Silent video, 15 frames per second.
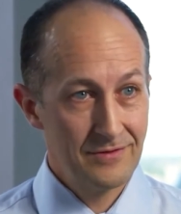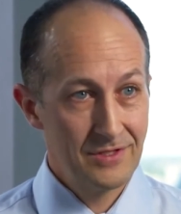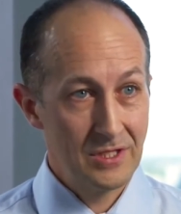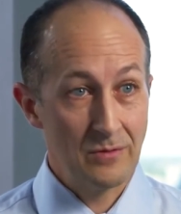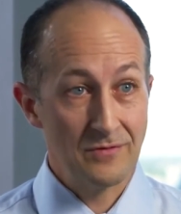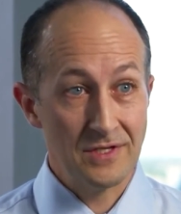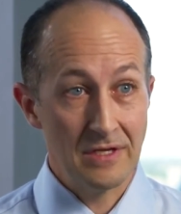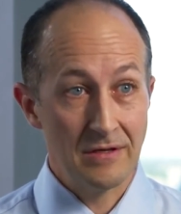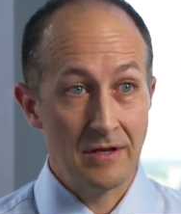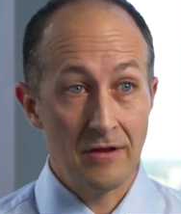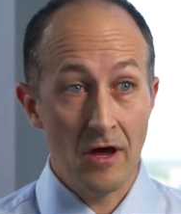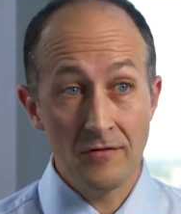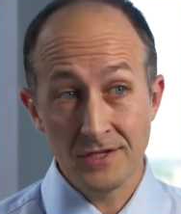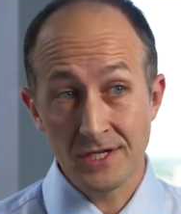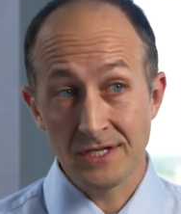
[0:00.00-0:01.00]
So we've seen
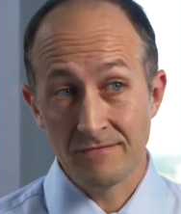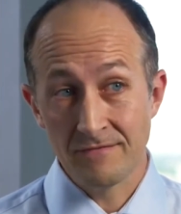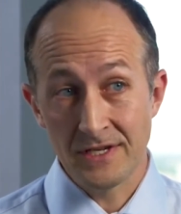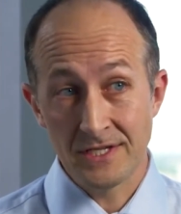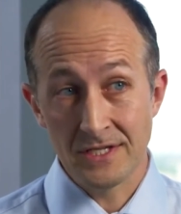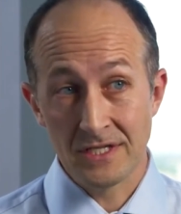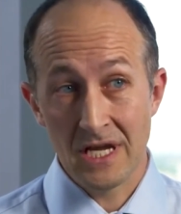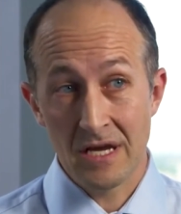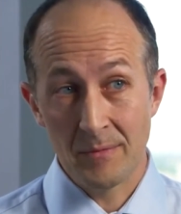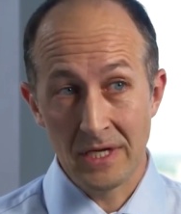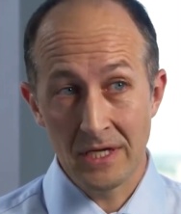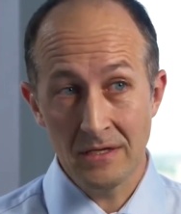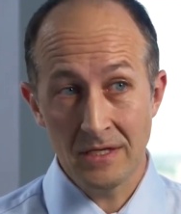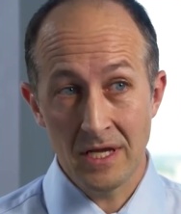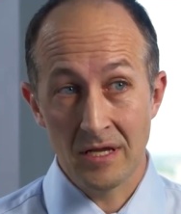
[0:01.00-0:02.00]
overseas investors coming
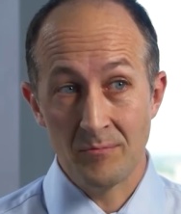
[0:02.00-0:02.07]
in